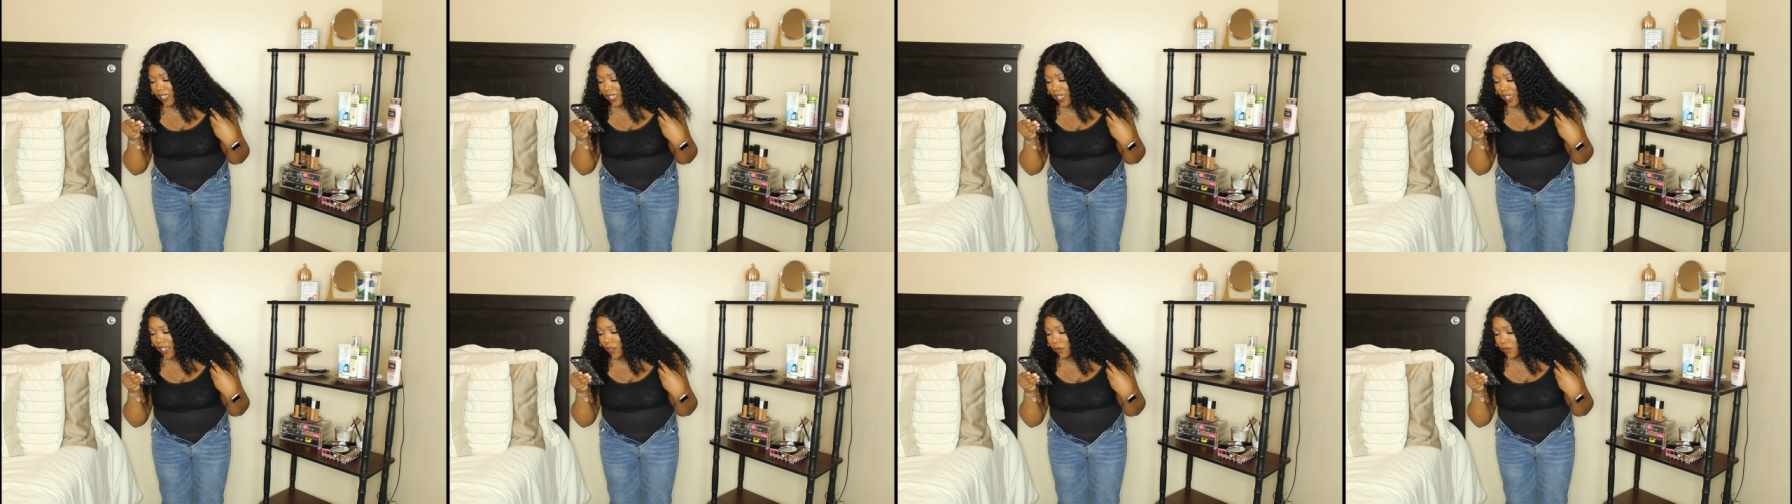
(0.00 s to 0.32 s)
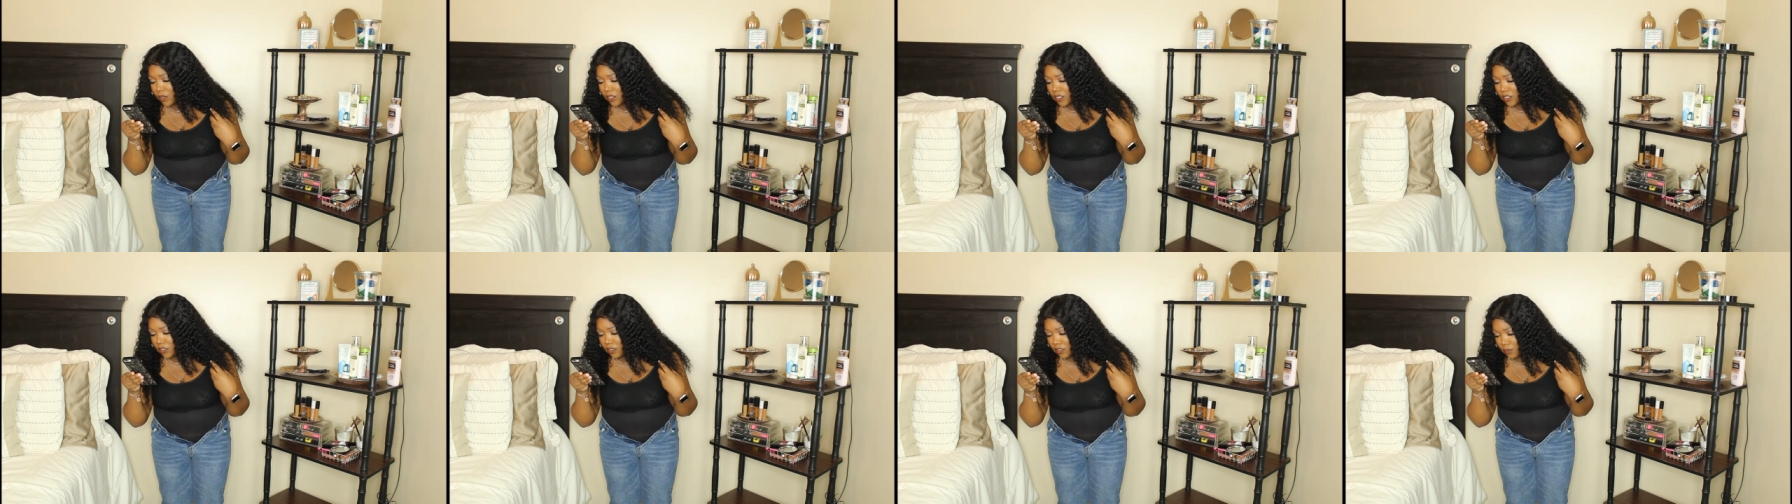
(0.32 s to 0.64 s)
cat
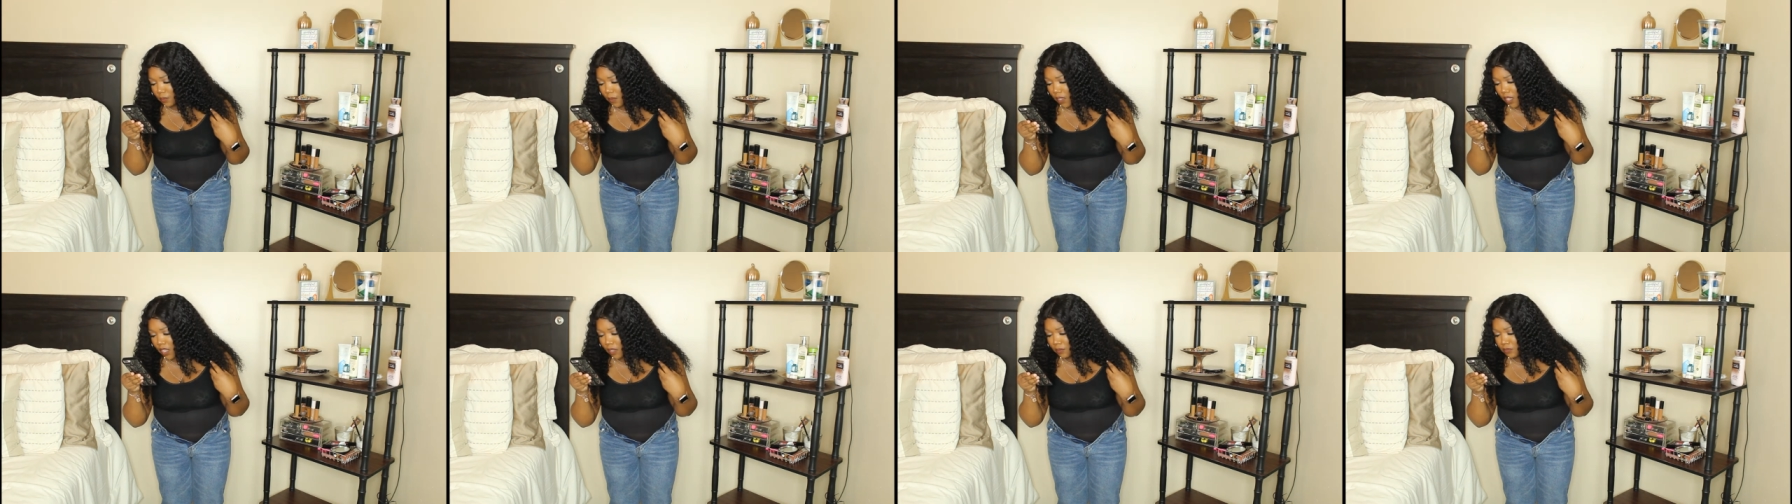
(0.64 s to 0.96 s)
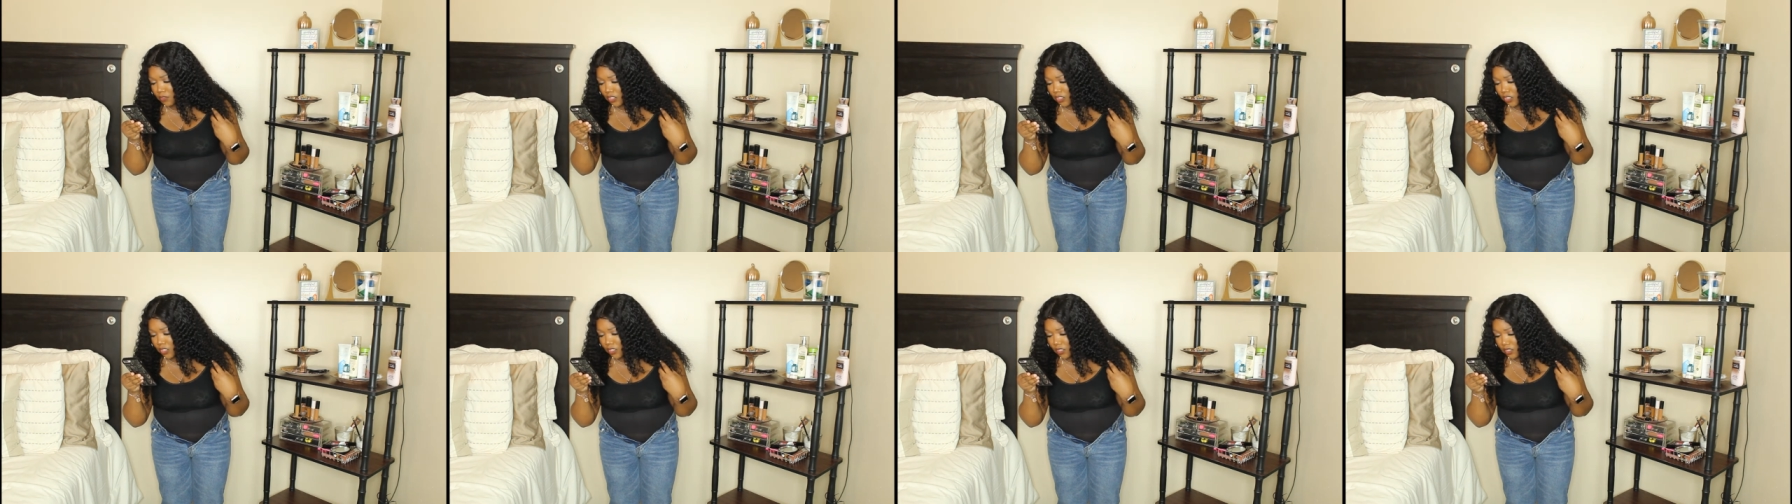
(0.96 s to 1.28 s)
whiskers mom
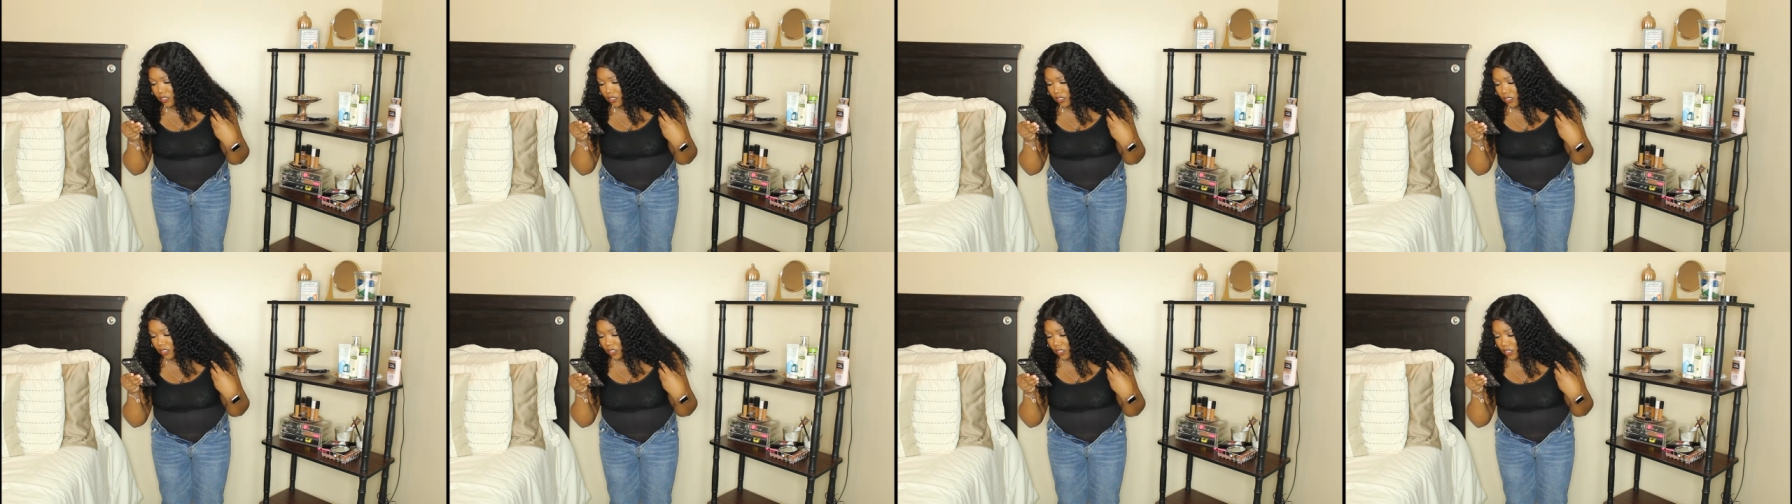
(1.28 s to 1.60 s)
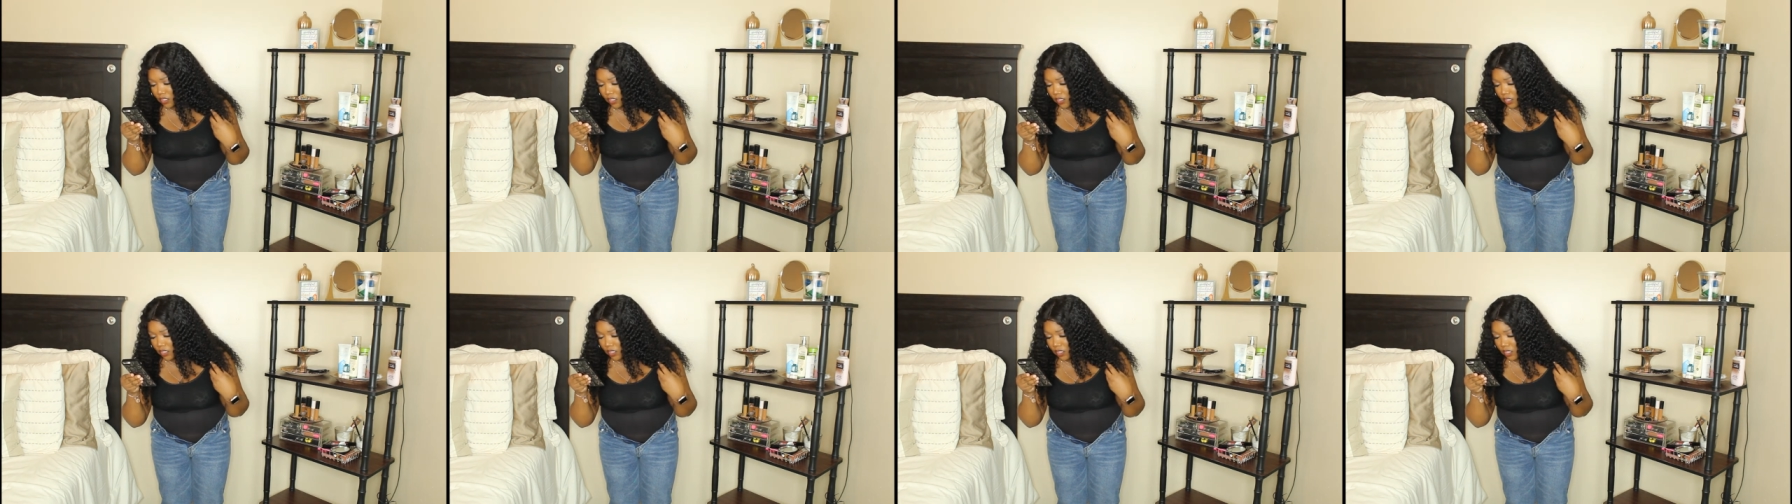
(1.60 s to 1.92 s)
jeans.
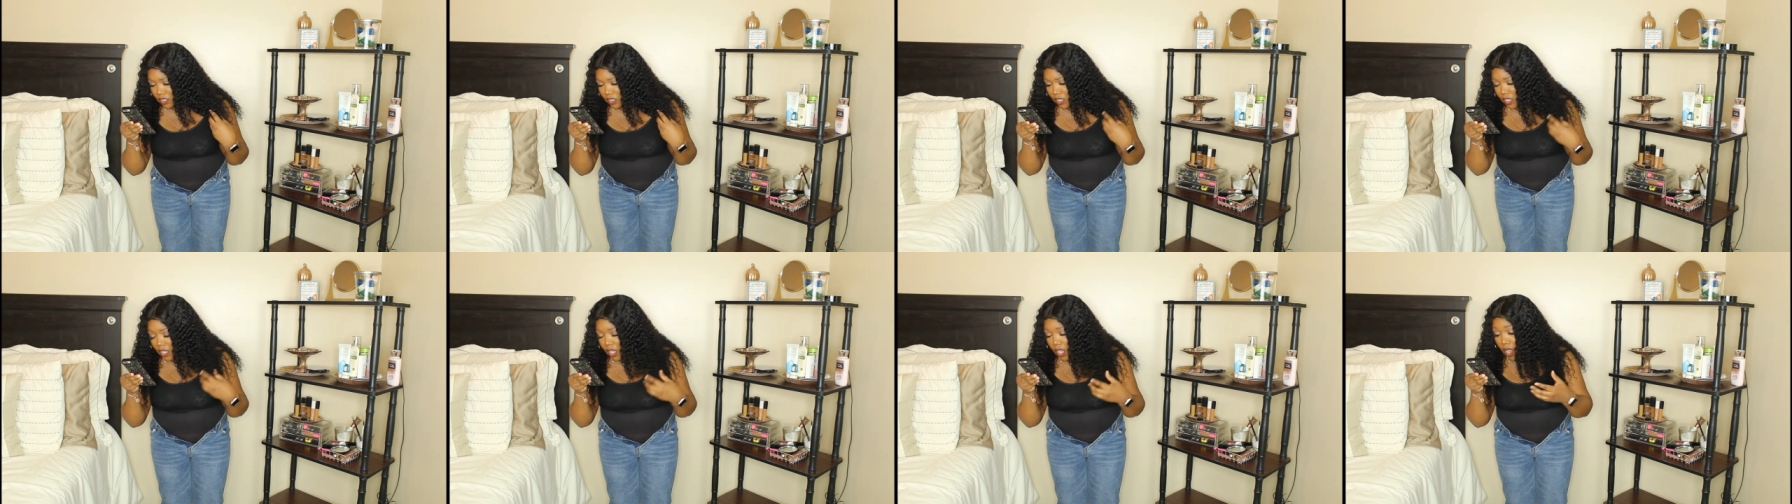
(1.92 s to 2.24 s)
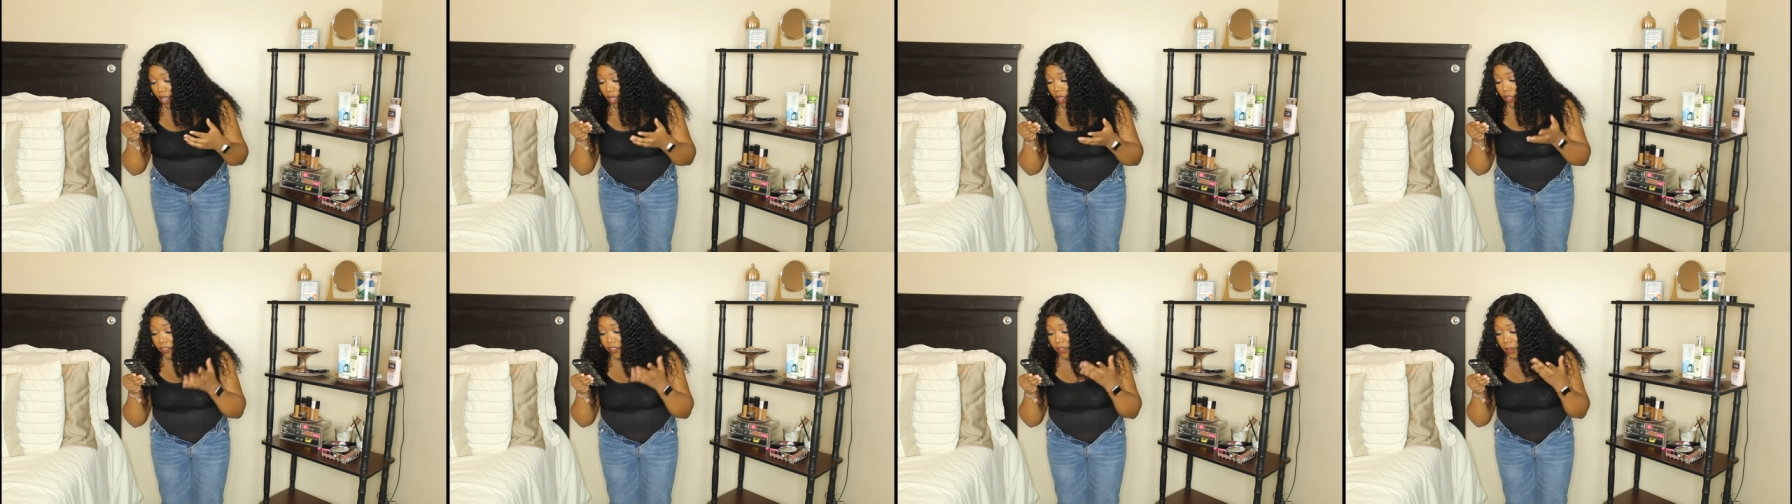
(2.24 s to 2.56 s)

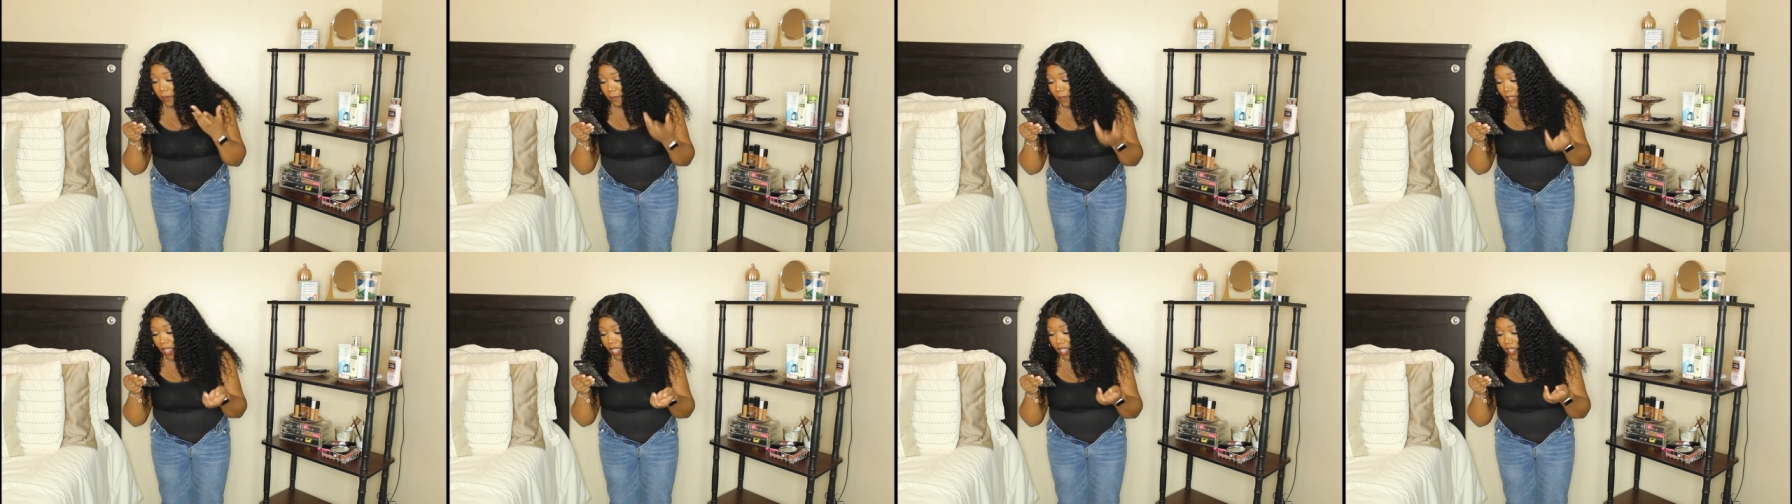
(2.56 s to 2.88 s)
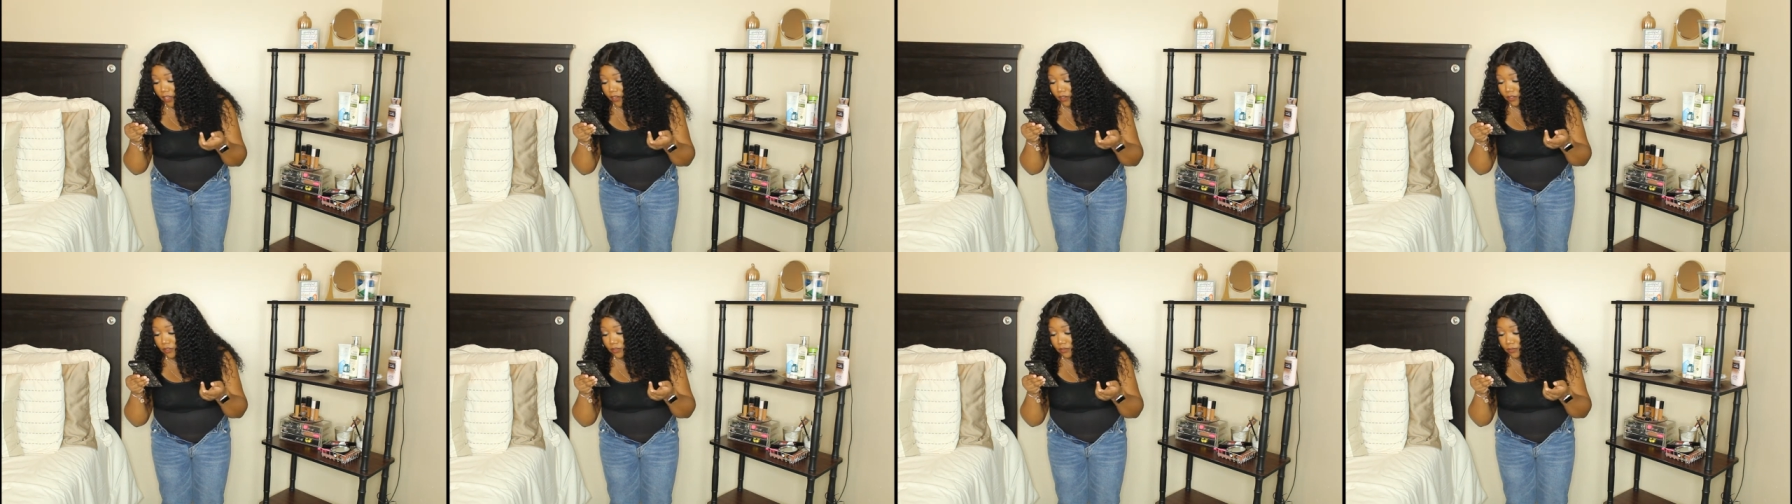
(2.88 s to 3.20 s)
On the
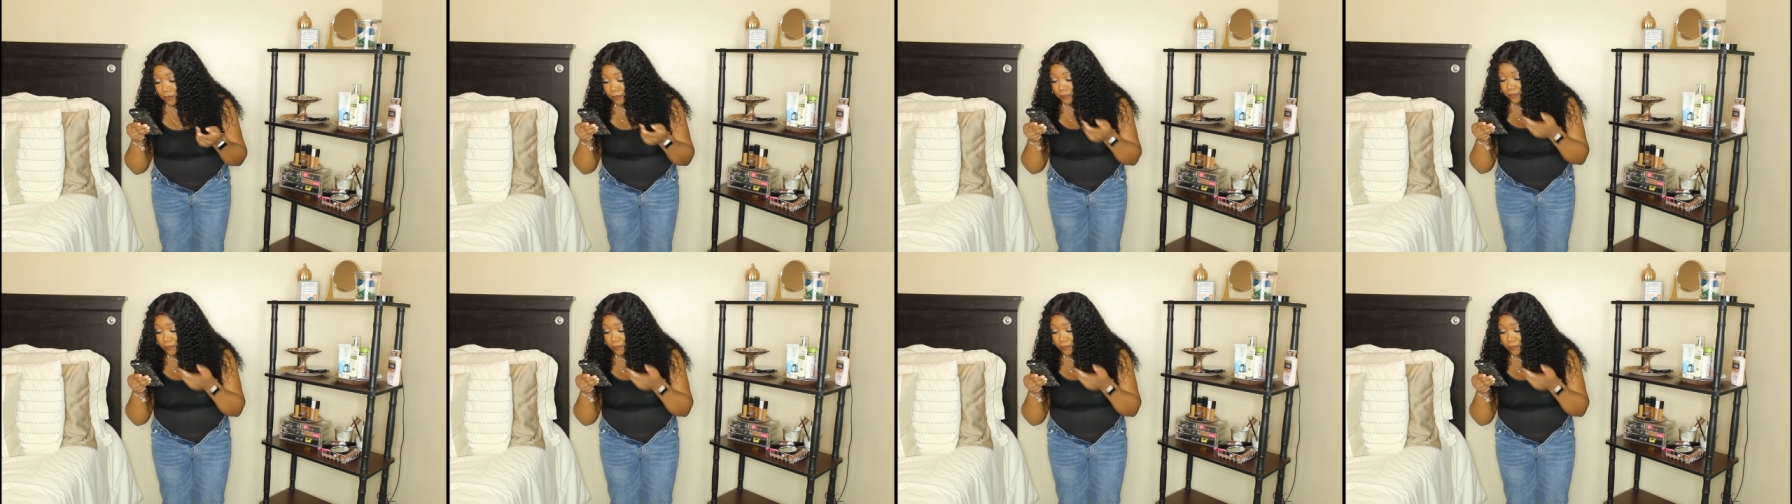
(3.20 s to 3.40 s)
model,